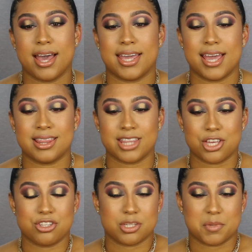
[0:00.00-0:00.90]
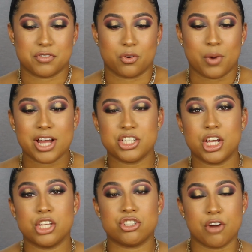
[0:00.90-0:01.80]
Again, thank you so much for
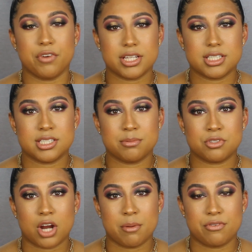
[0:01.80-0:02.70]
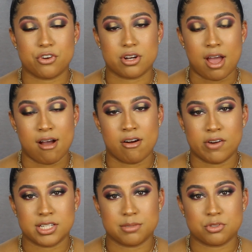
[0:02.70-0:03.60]
watching. Don't forget to subscribe if you're not
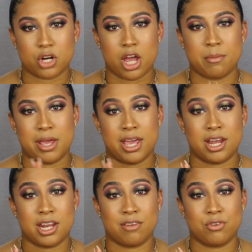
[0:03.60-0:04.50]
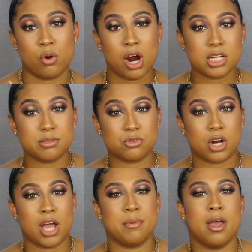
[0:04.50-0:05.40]
already subscribed. And if you are
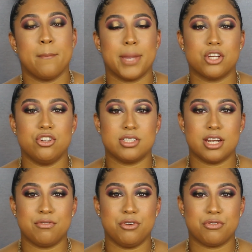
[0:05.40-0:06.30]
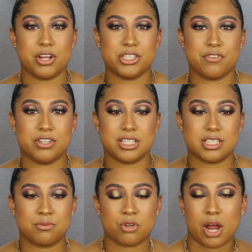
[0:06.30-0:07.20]
subscribed, make sure you send a few friends over to
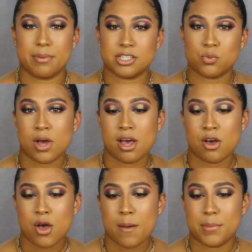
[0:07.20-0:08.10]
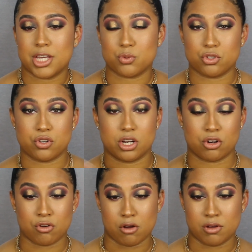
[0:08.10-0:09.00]
subscribe as well because we're trying
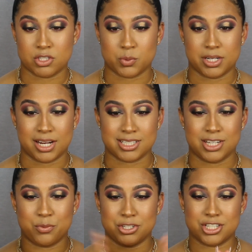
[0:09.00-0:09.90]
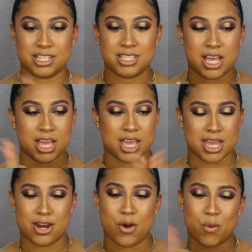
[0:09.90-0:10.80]
to grow in 2019. We just
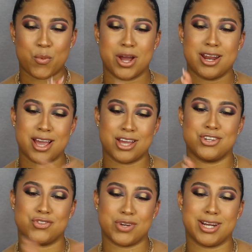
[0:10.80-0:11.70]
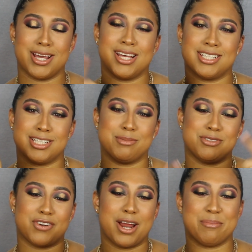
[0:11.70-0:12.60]
hit 100
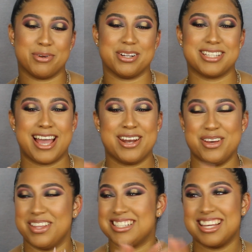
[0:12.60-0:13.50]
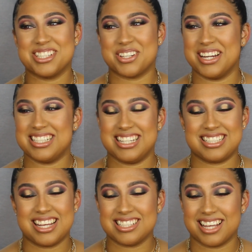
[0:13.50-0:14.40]
subscribers. I know that sounds crazy.
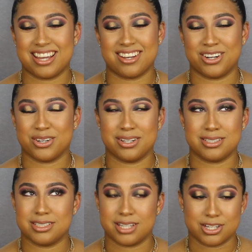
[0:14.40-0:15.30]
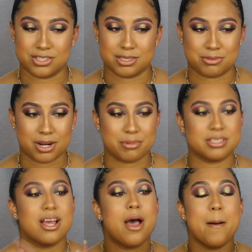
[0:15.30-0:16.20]
It sounds like, girl, it's just 100 subscribers.